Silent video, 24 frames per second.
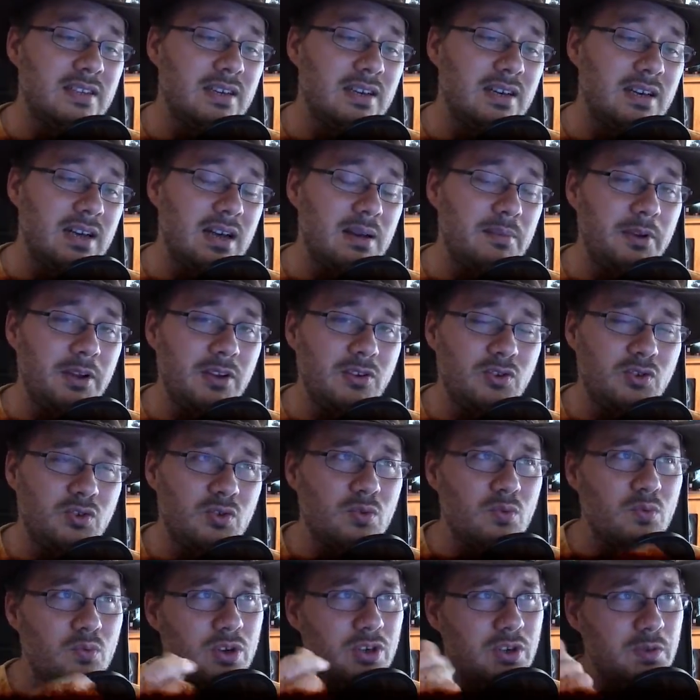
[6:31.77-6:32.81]
I'm not
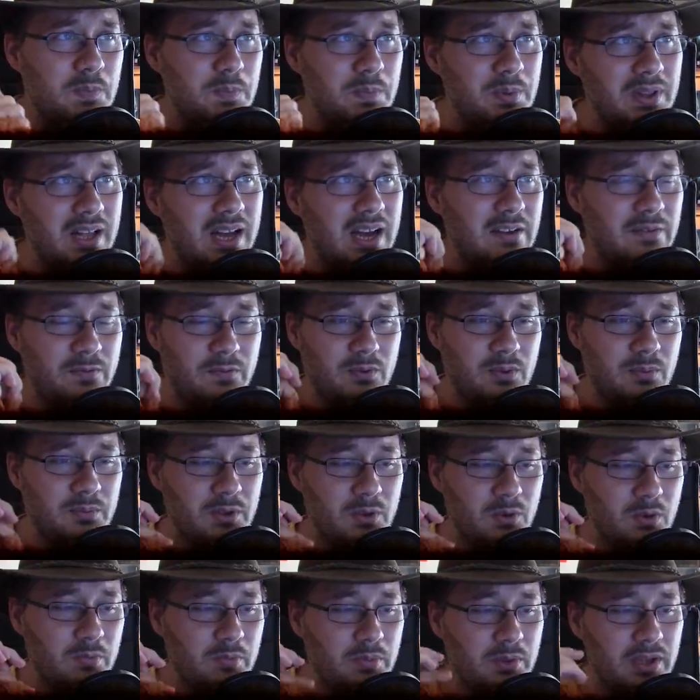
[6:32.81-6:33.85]
sure which platform
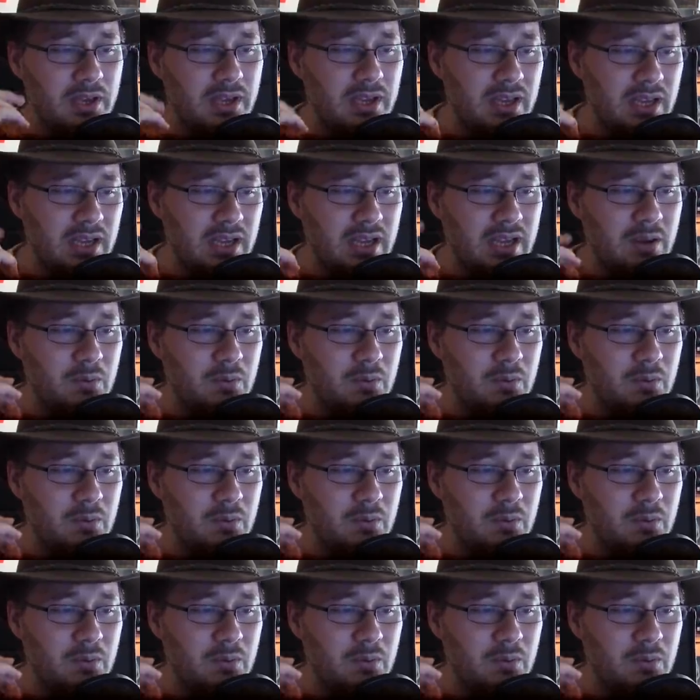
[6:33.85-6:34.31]
they were playing in.